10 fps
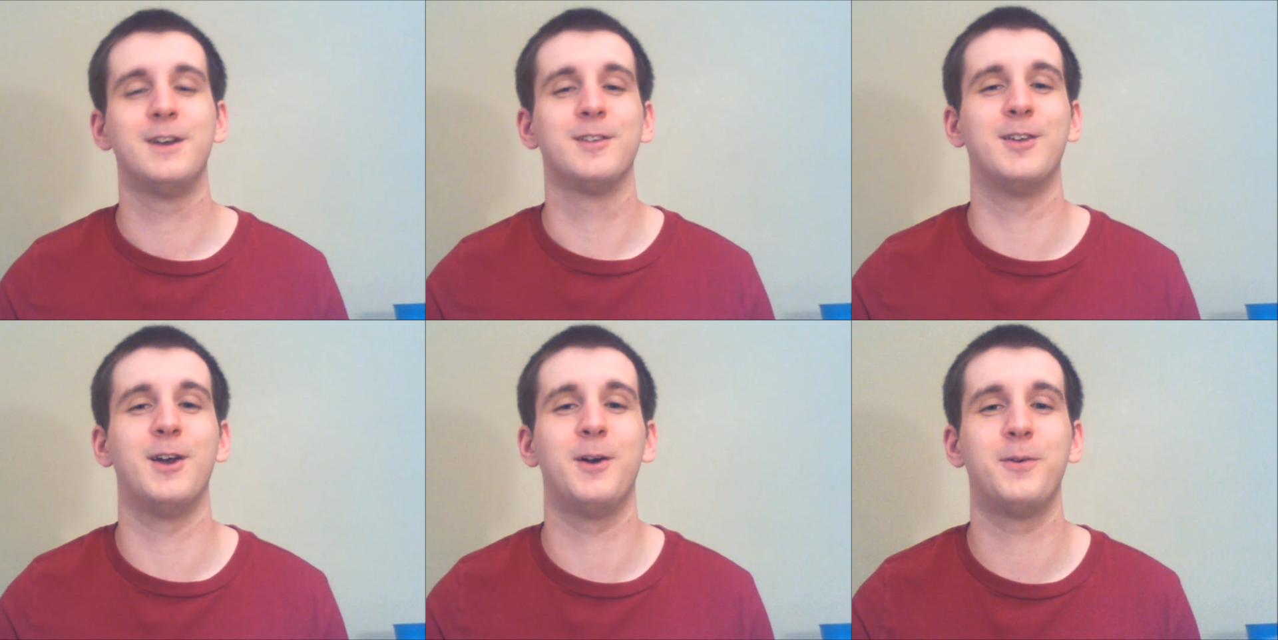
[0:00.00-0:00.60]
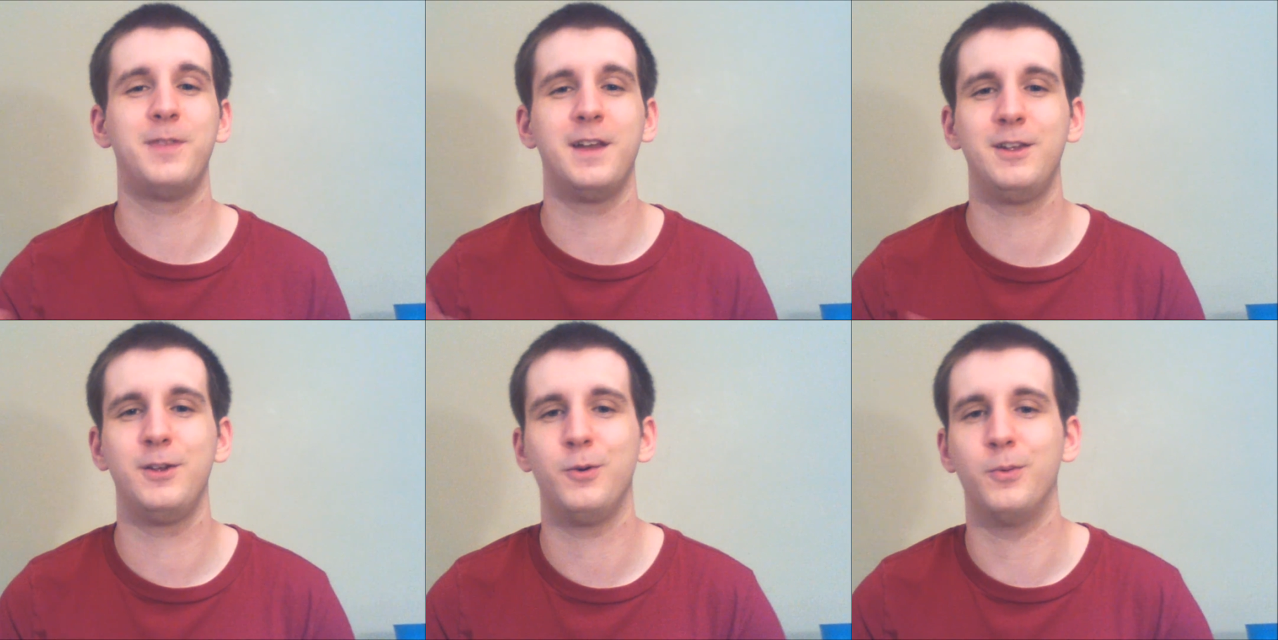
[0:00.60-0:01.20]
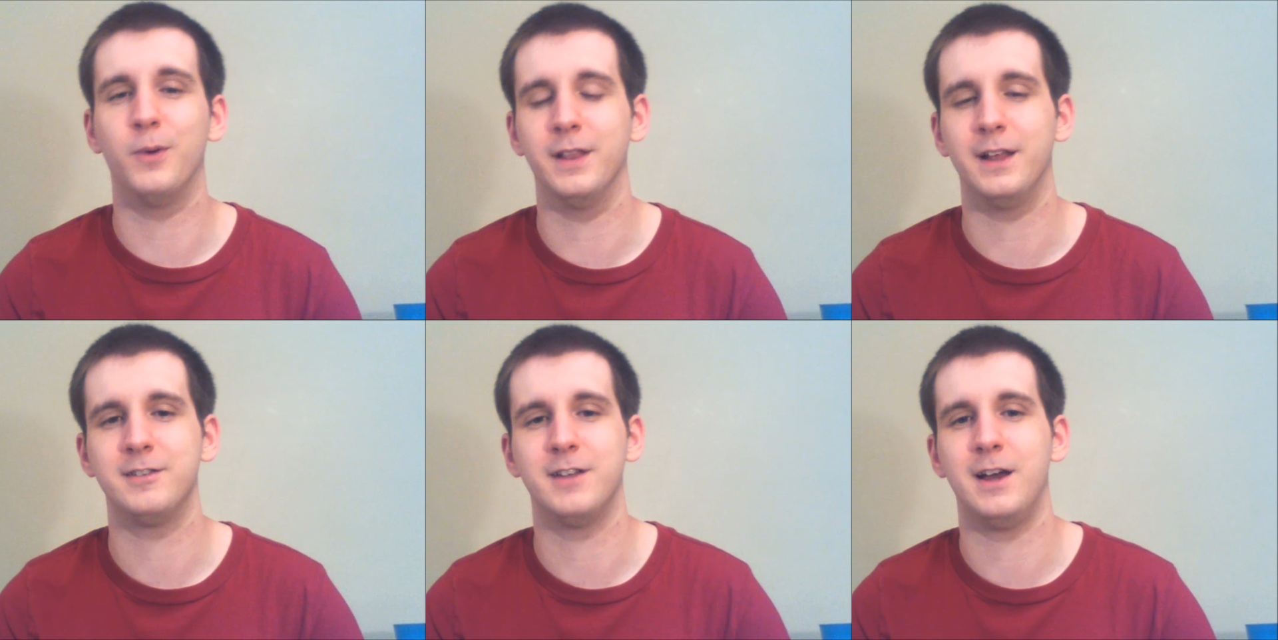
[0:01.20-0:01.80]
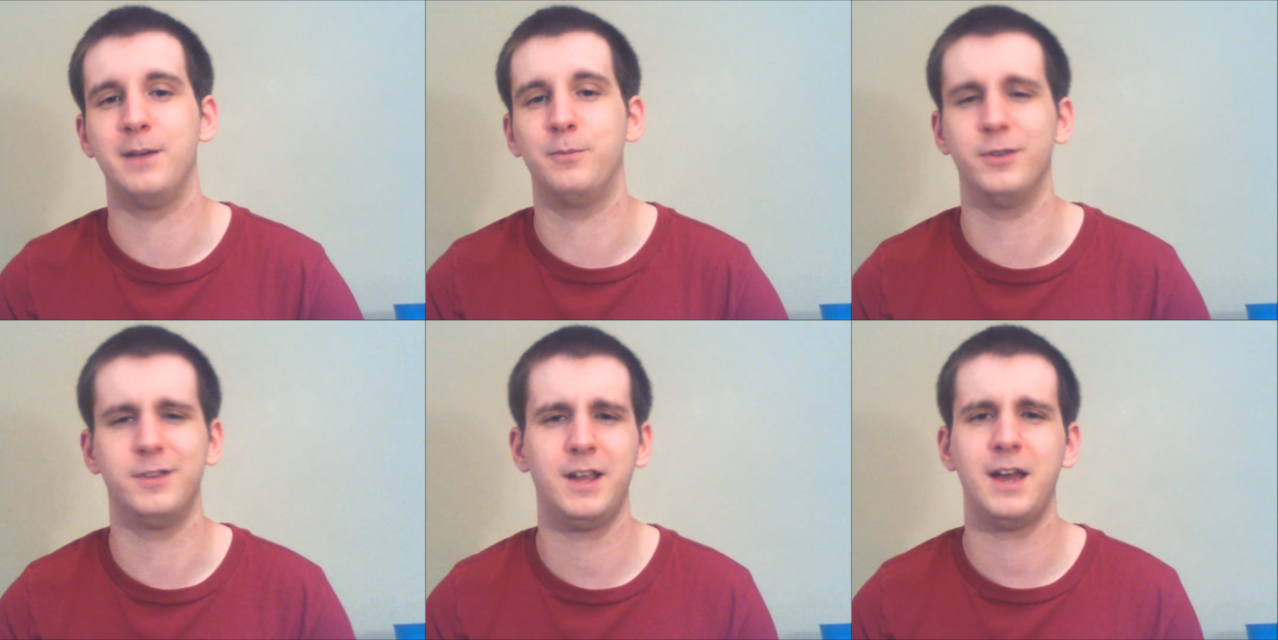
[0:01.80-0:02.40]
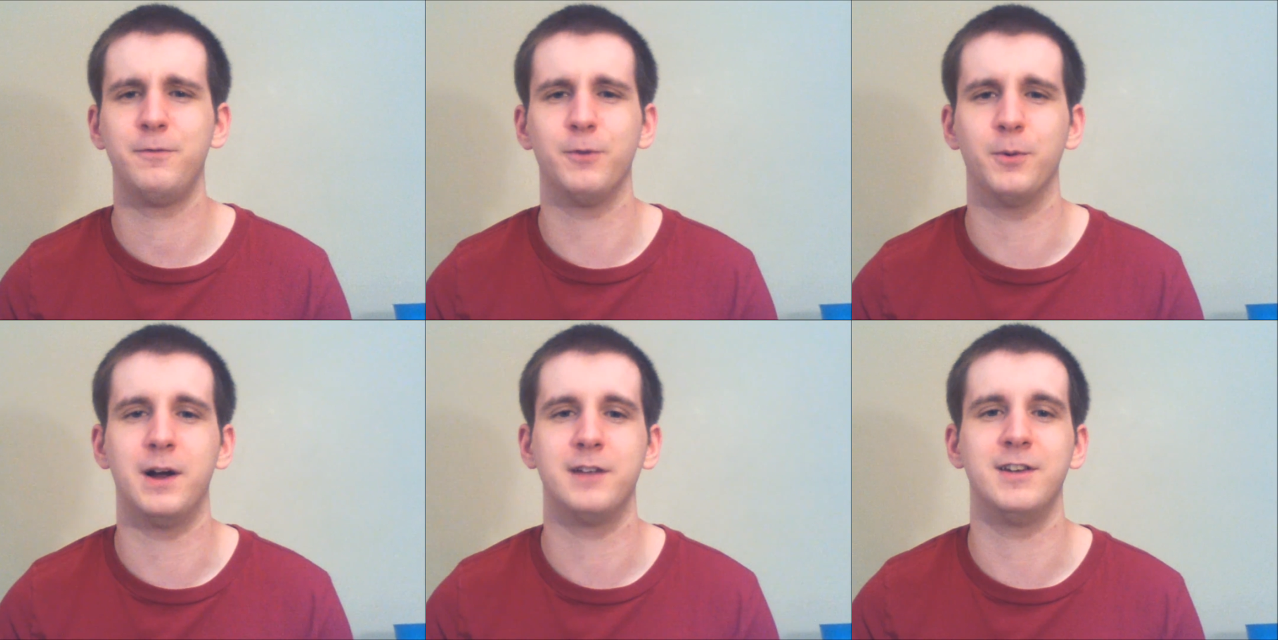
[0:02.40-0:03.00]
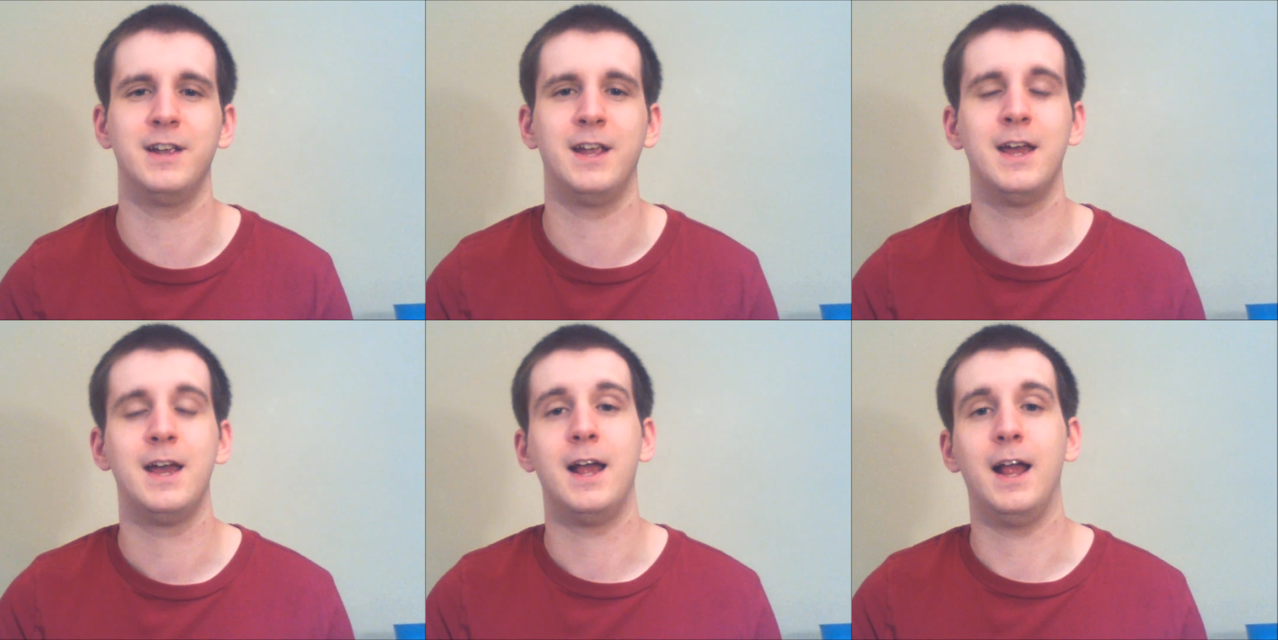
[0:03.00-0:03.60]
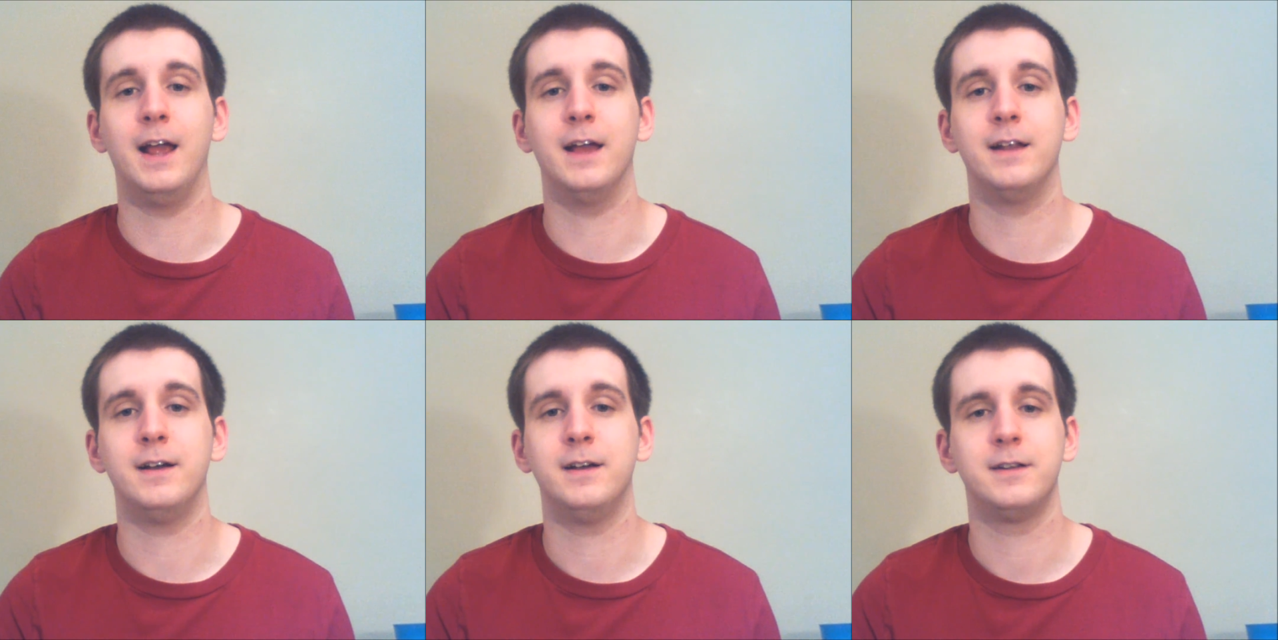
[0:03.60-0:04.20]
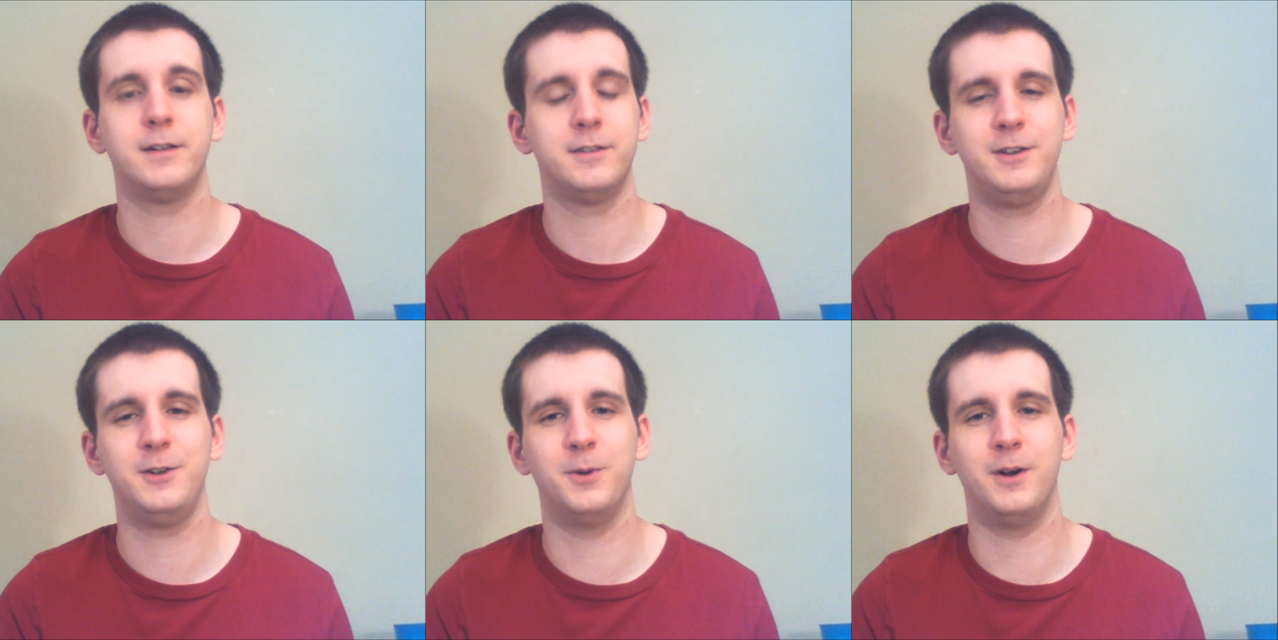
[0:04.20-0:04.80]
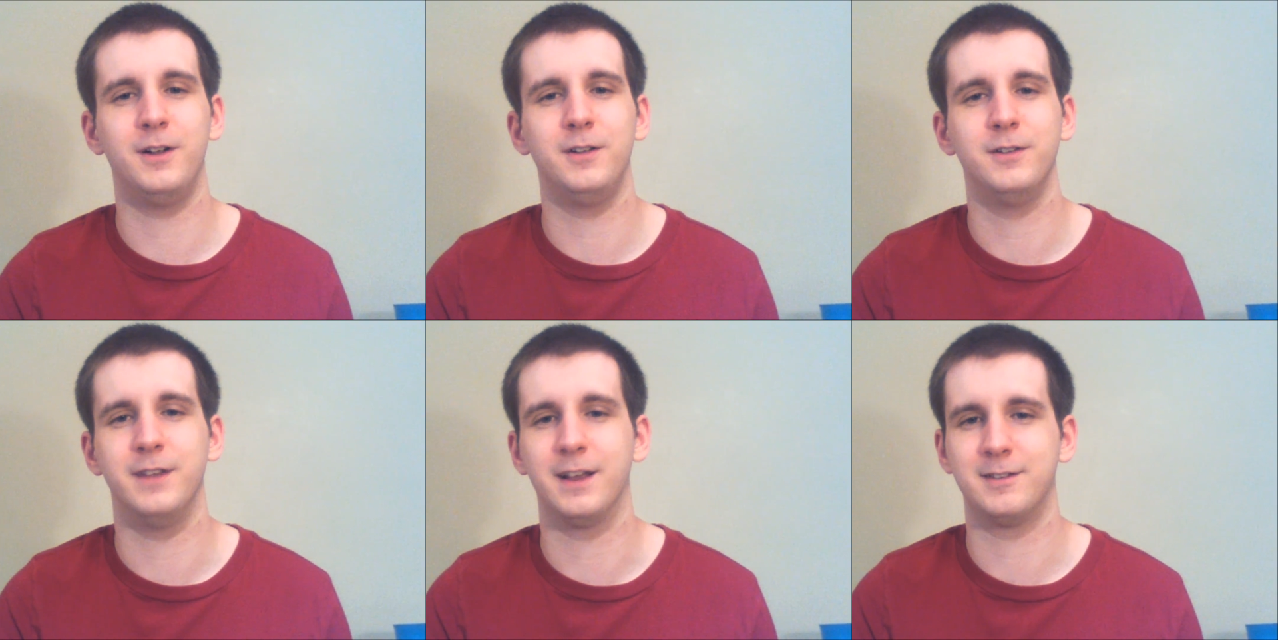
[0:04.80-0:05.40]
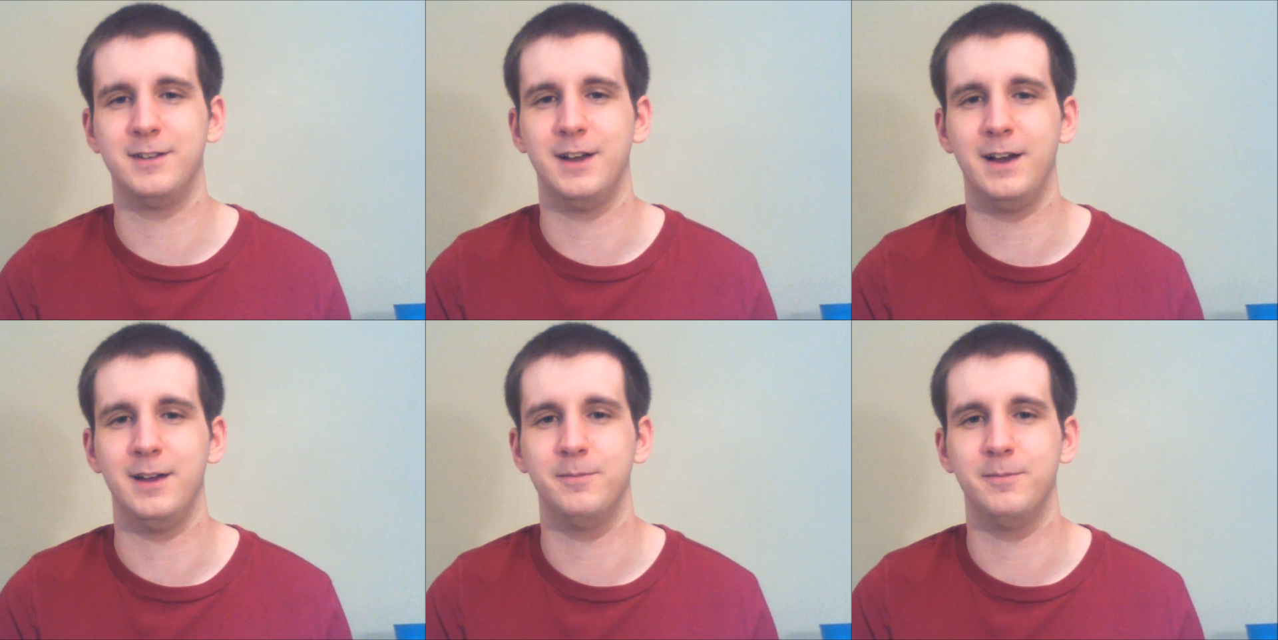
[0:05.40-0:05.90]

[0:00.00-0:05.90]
So thank you one last time, once again, for watching, and I'll see you all next time.